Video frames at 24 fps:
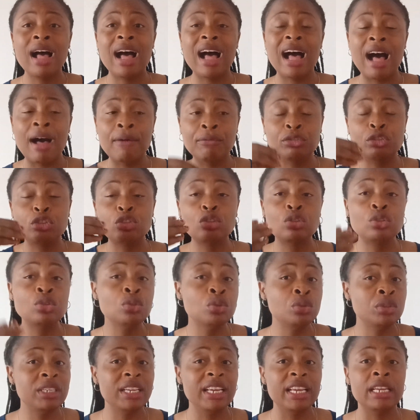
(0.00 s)
have
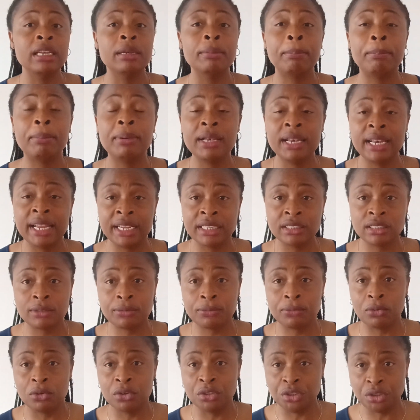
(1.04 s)
stood in place
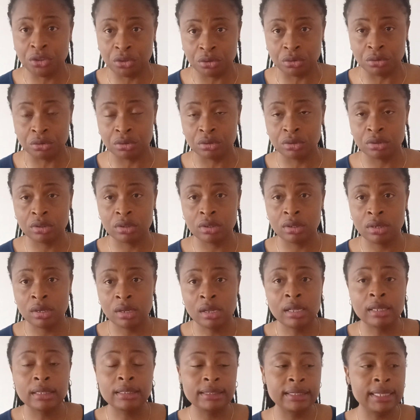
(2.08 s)
for you,
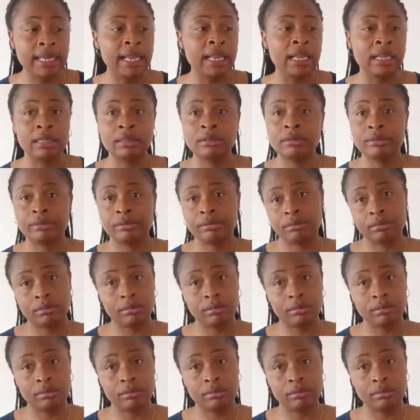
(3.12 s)
then